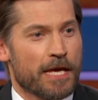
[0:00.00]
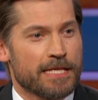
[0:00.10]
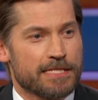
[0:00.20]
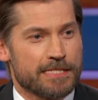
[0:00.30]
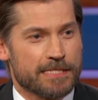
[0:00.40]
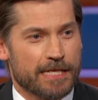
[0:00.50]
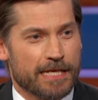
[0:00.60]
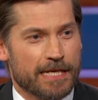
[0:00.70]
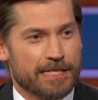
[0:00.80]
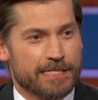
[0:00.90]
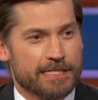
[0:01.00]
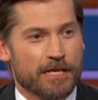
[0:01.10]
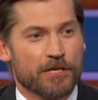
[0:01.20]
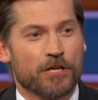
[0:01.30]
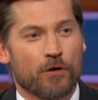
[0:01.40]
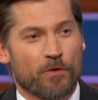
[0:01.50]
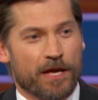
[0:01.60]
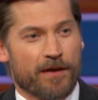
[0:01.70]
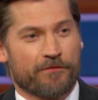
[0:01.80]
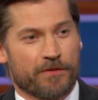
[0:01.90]
It's it's you know we
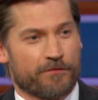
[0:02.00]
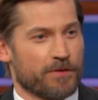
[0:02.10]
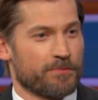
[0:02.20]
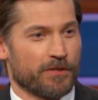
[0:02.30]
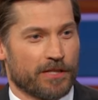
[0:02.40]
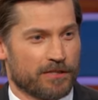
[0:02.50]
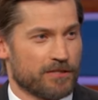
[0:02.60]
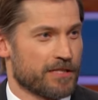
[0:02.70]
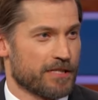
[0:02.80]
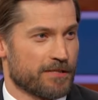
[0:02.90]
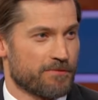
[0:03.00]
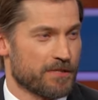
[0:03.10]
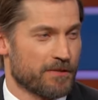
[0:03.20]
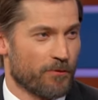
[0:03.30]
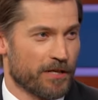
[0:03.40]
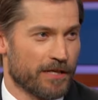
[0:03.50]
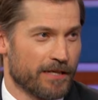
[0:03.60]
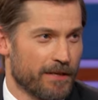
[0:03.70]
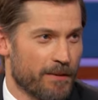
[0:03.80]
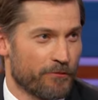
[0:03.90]
have different political systems and we
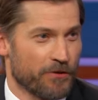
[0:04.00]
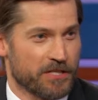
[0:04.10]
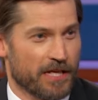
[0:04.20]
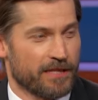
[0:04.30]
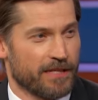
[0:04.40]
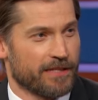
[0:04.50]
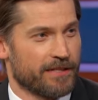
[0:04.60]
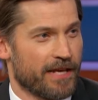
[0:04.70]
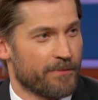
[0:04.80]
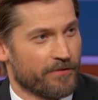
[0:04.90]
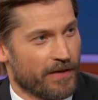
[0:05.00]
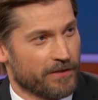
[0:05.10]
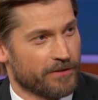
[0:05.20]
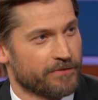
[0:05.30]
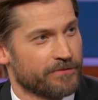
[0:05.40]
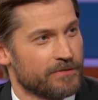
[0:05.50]
uh, appreciate the entertainment value.